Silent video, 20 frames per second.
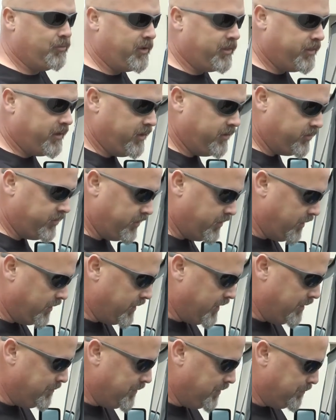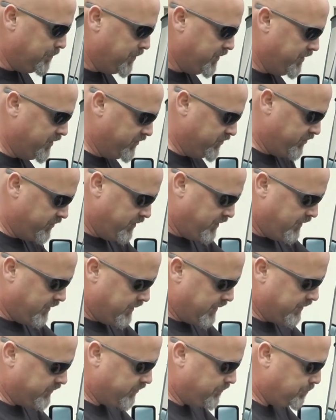with these alignment pins,
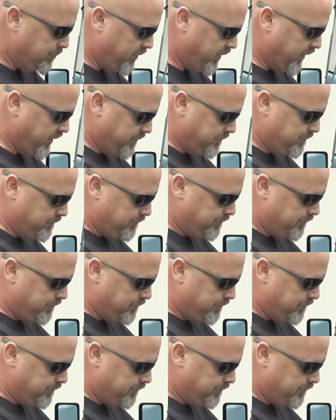that's a pretty